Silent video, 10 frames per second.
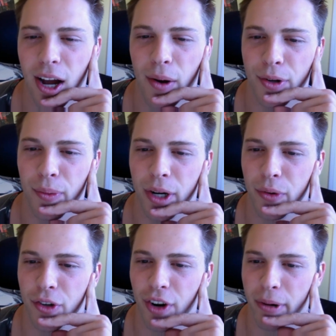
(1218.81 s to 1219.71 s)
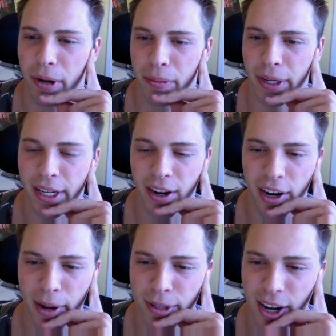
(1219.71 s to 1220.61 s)
How much money would you recommend to begin on
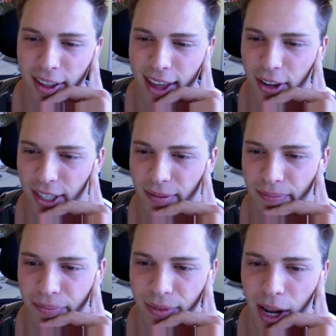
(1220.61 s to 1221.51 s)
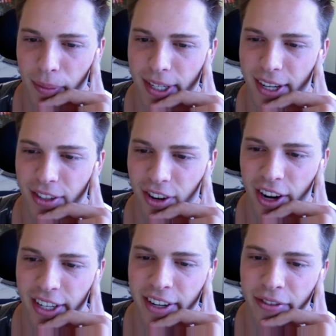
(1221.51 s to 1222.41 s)
Amazon? 1,000. How many sales are
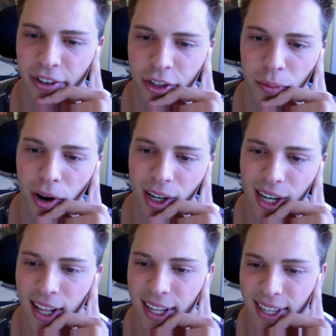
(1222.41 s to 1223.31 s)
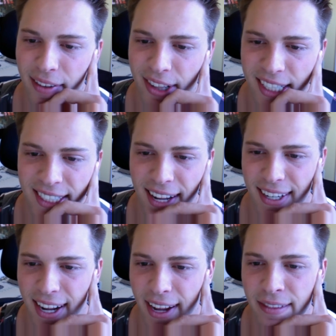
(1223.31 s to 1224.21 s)
ideal for a new product? I like to have at least 10
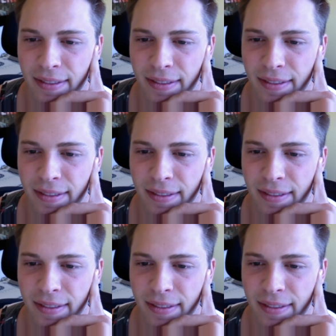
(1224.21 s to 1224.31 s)
a day.